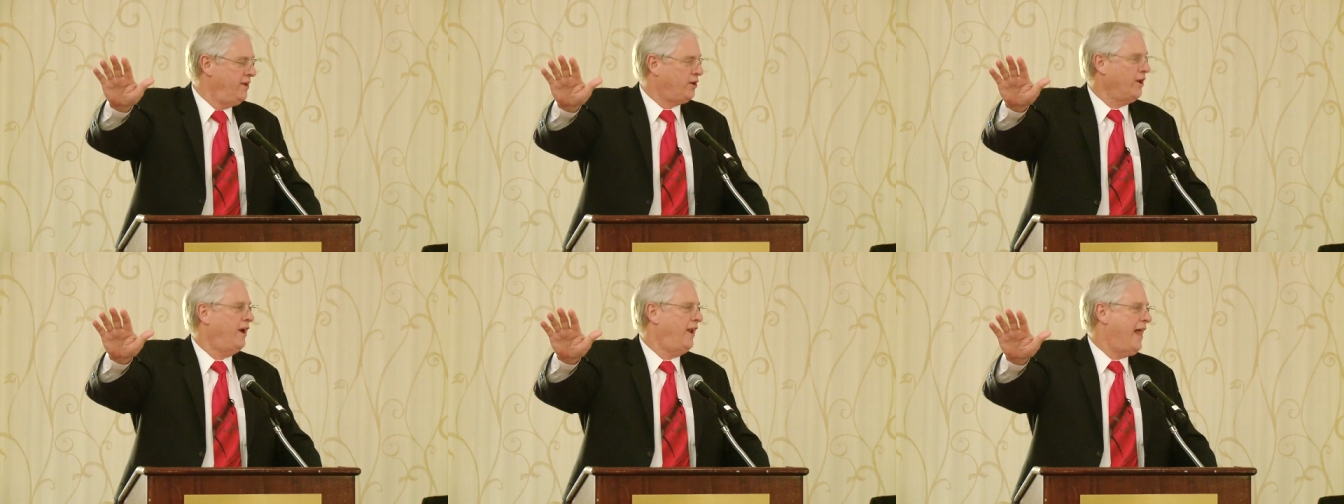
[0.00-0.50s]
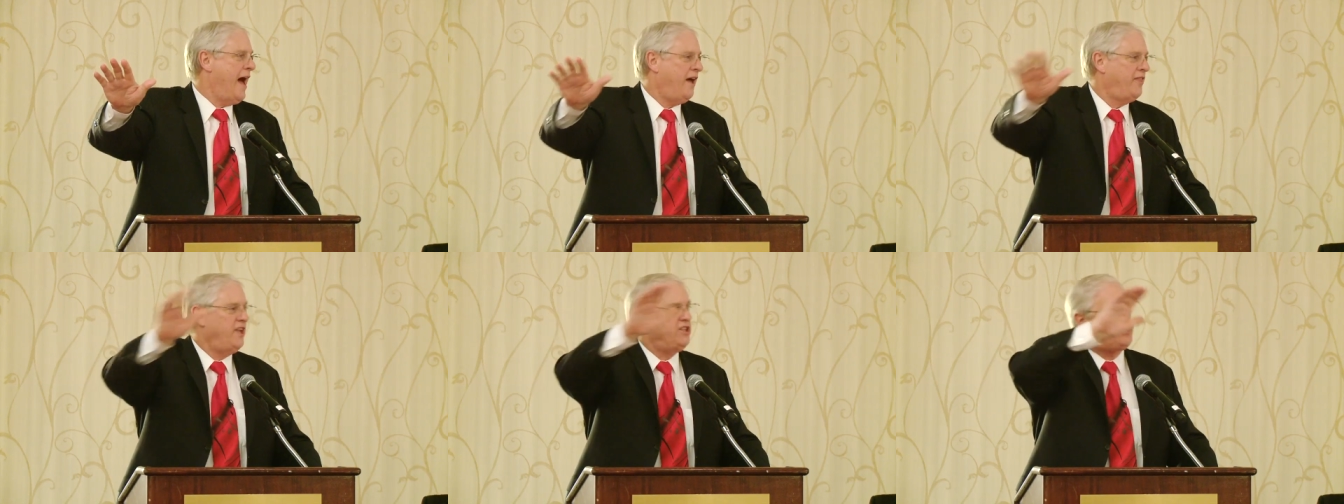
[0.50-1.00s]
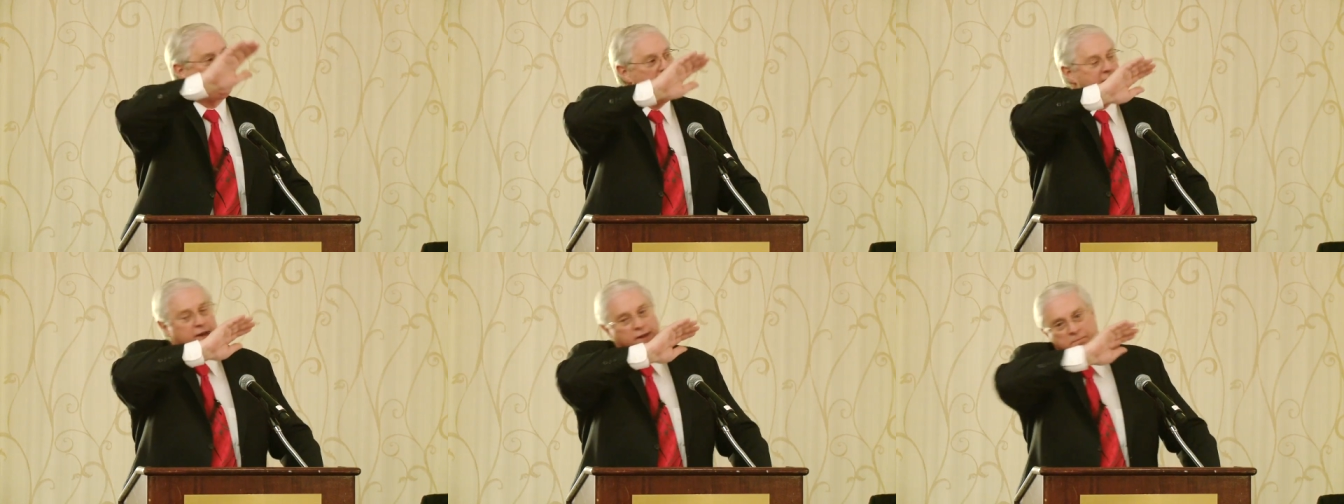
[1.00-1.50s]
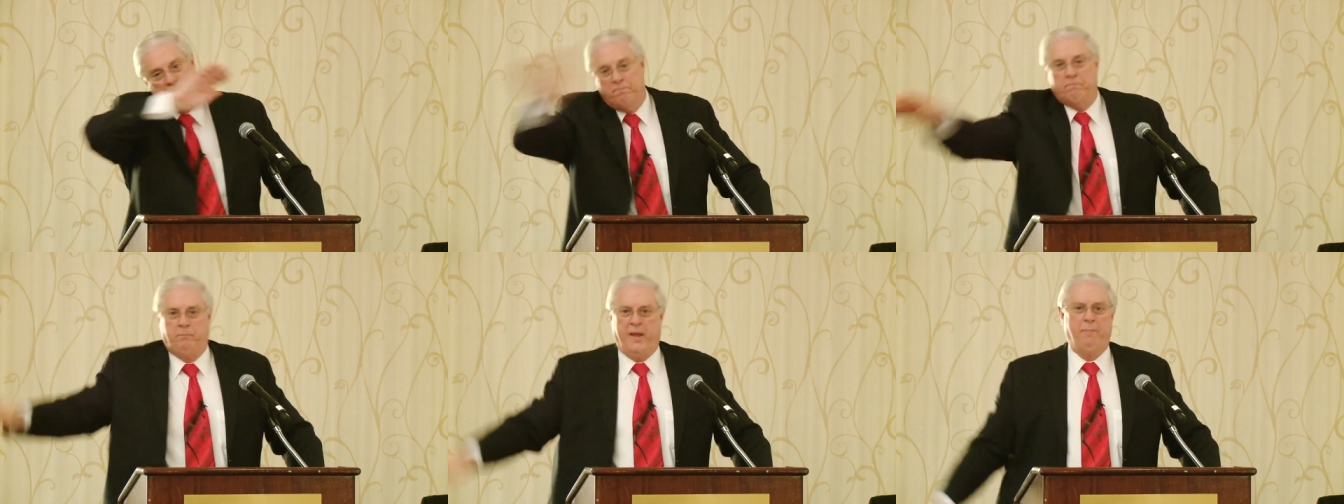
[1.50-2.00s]
going to allow these
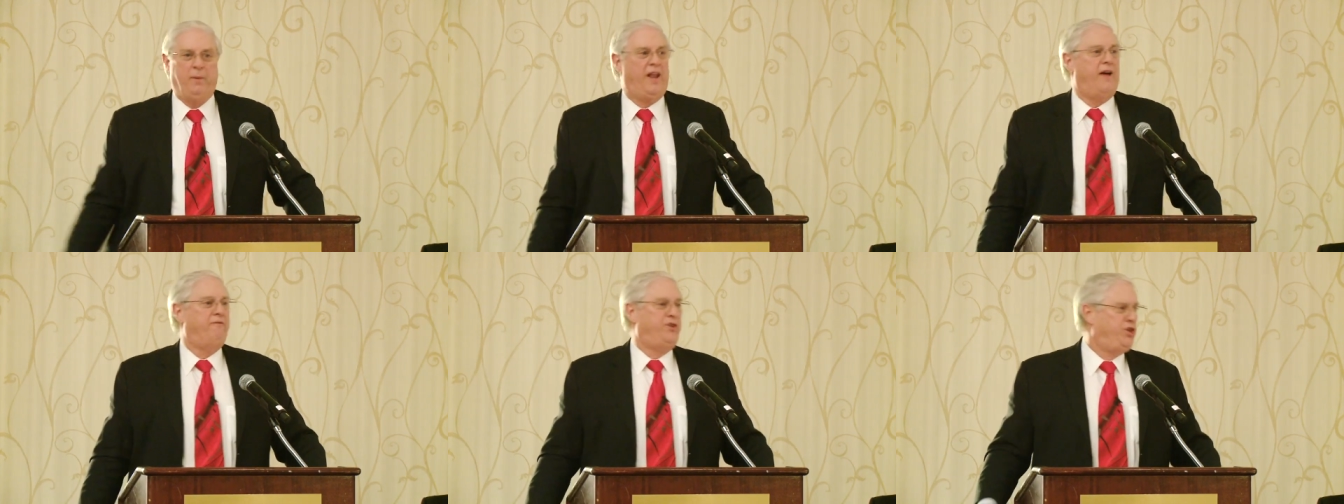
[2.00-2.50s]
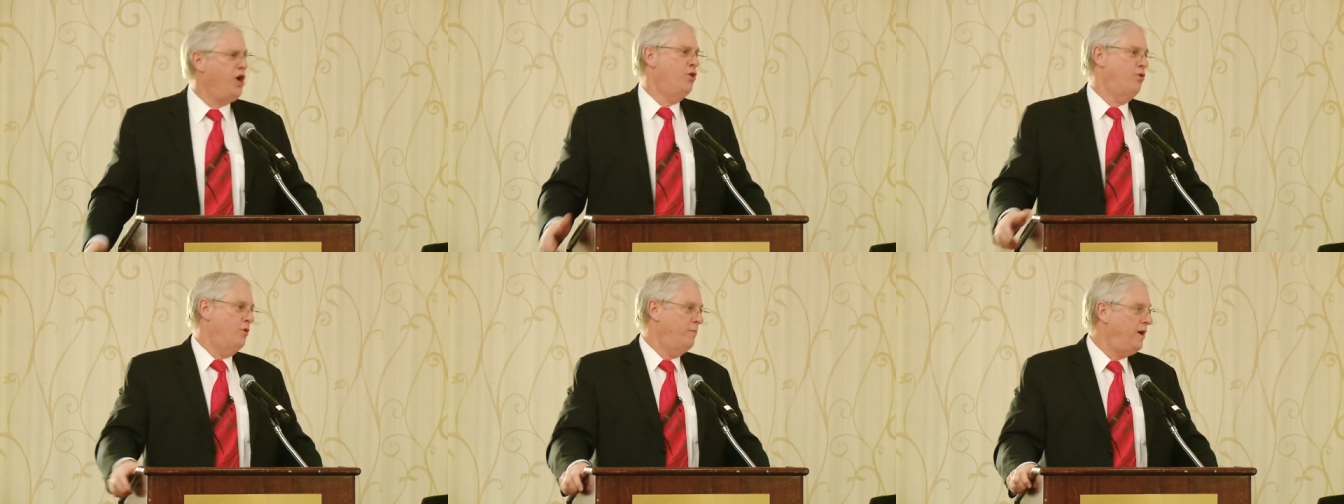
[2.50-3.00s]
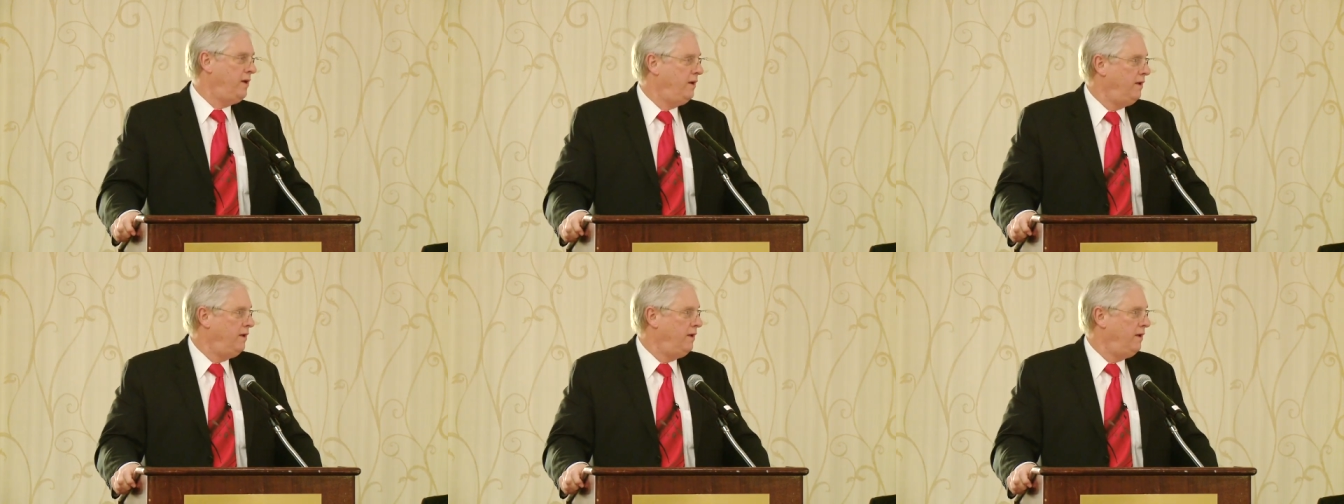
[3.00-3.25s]
people of doom